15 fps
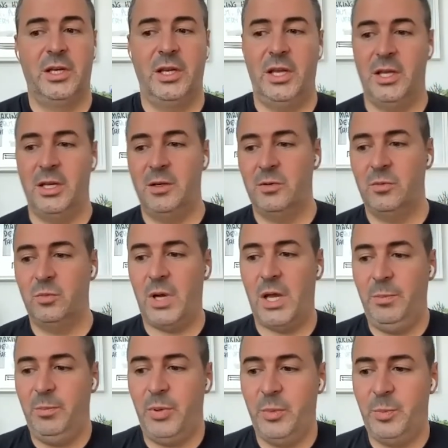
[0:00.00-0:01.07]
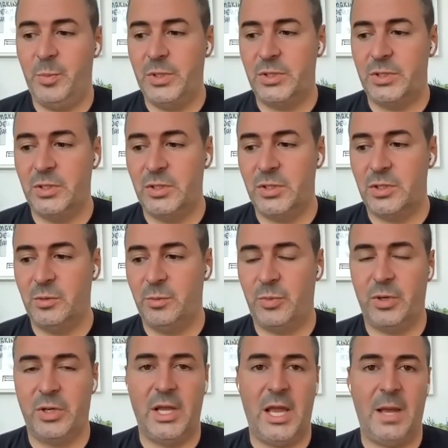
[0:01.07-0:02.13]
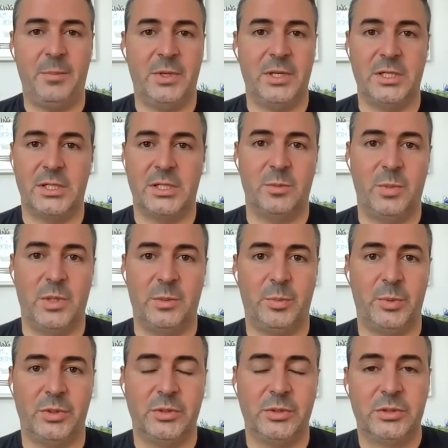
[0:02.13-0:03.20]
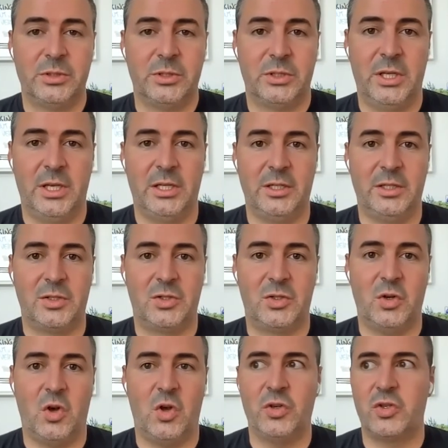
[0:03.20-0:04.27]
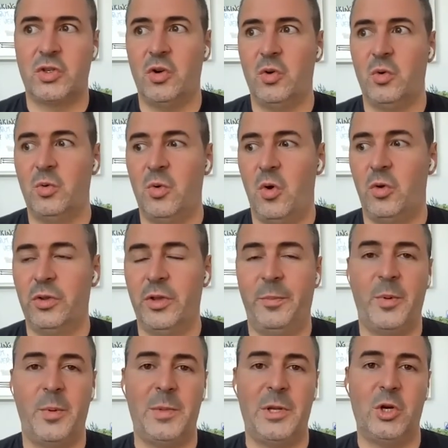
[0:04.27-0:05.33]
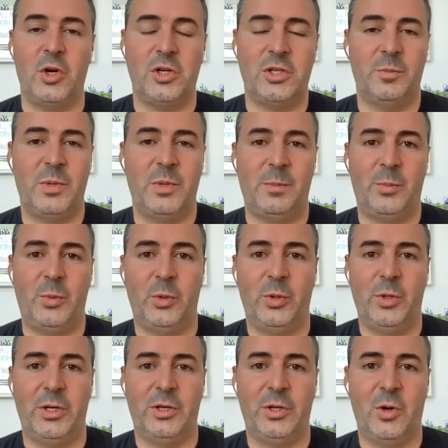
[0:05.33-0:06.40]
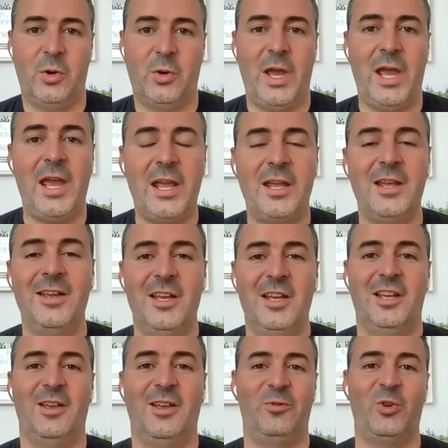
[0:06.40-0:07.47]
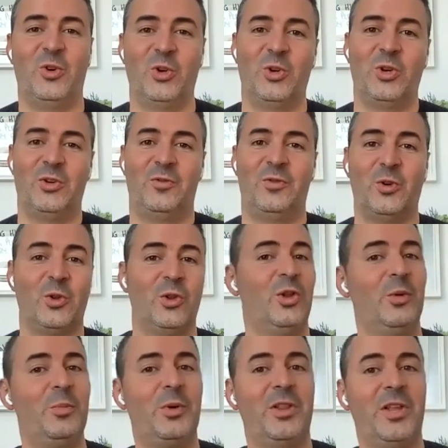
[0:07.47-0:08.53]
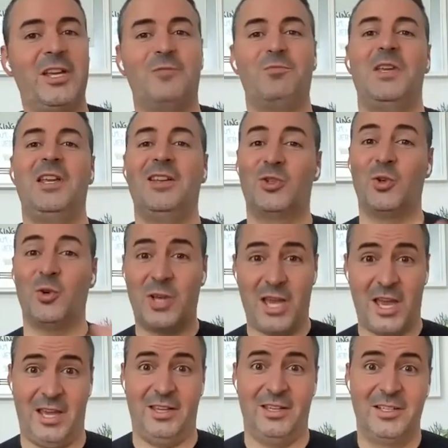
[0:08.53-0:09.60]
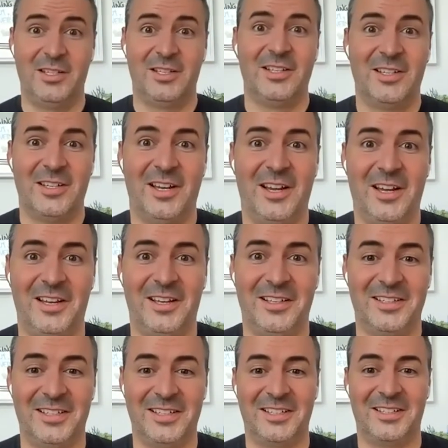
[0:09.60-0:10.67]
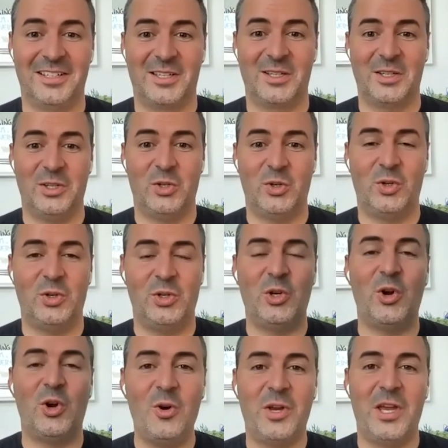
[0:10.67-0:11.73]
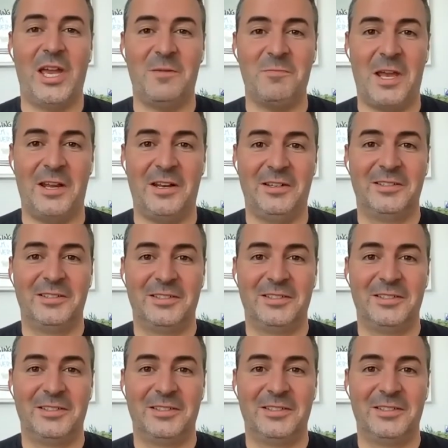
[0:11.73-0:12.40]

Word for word: And my purpose is to bring happiness to people and to also hold up a mirror to people and go, "Hey, if you're if you're a little bit like me, it's okay. Uh, like like you're you're okay, man.